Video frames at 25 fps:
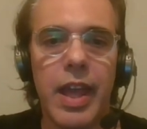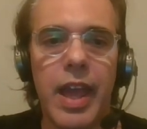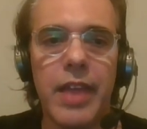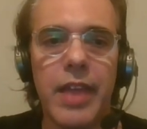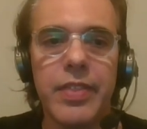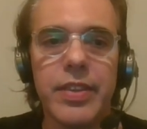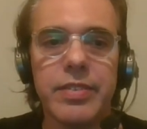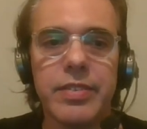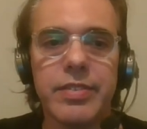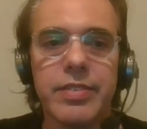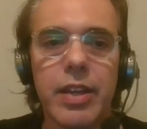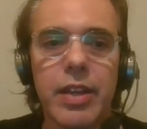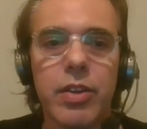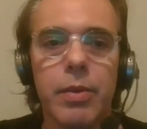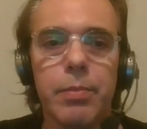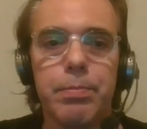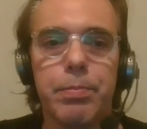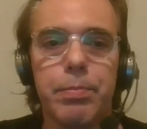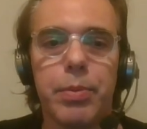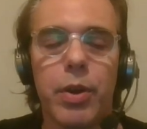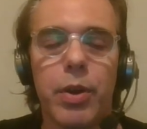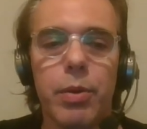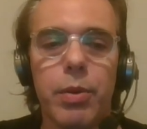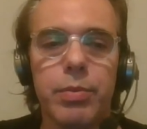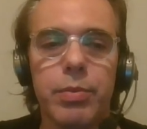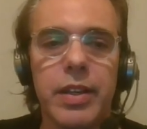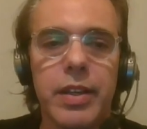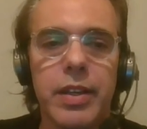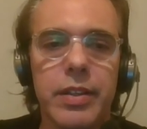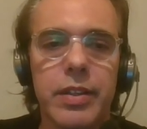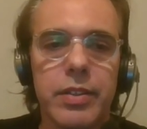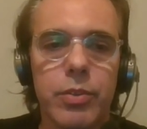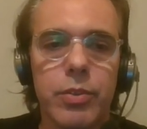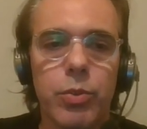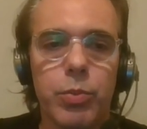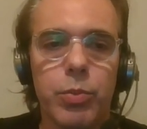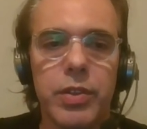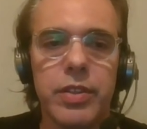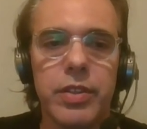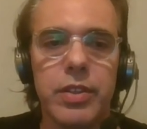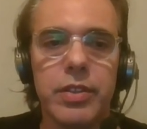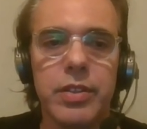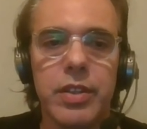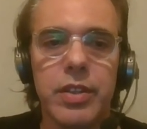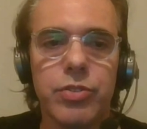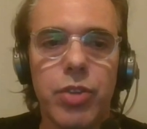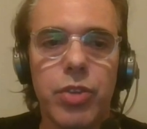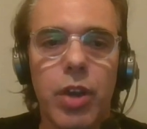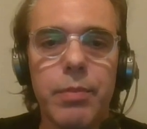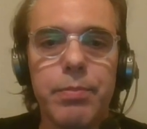And the second problem within
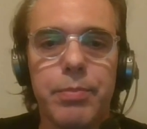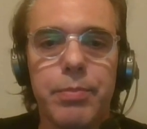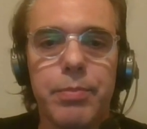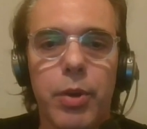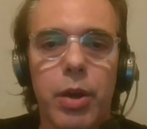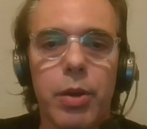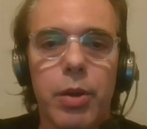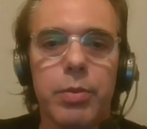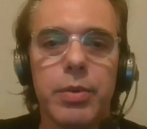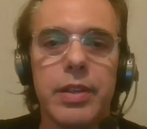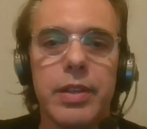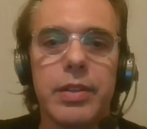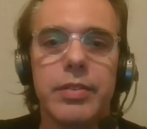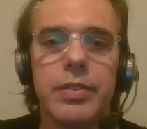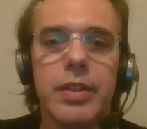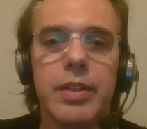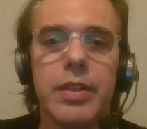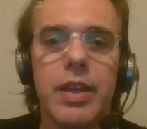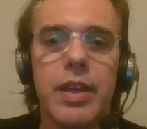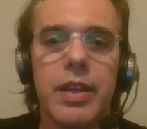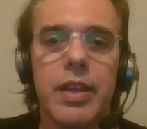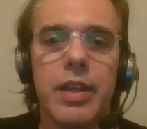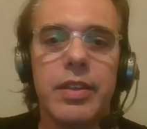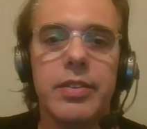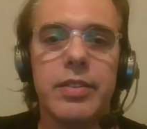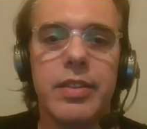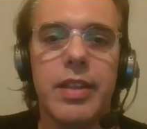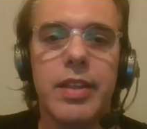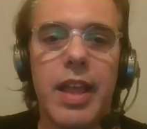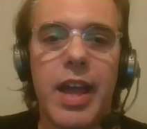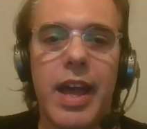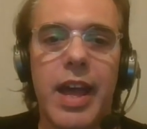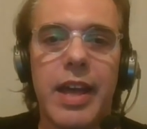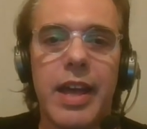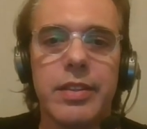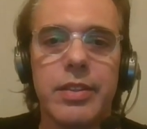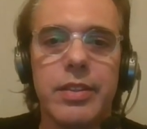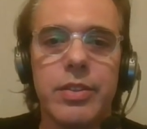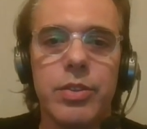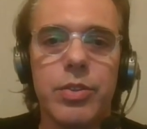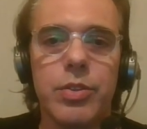the job problem is that,